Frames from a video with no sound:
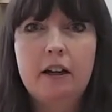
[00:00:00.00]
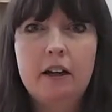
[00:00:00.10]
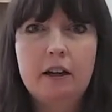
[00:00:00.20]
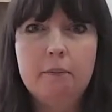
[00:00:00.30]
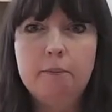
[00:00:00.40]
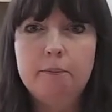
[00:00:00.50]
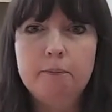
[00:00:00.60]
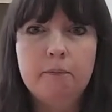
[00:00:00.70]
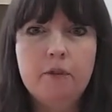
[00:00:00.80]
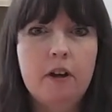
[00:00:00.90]

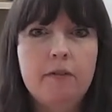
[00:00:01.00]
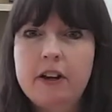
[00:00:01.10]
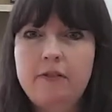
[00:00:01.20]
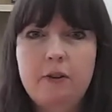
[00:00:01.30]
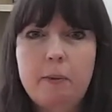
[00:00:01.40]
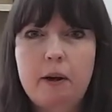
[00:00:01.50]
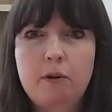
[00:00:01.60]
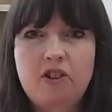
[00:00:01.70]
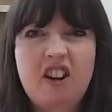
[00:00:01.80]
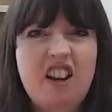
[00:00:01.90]
um, surveys, feedback
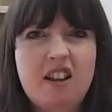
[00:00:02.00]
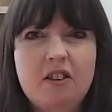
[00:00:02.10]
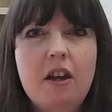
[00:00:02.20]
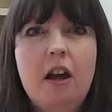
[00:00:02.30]
questionnaires,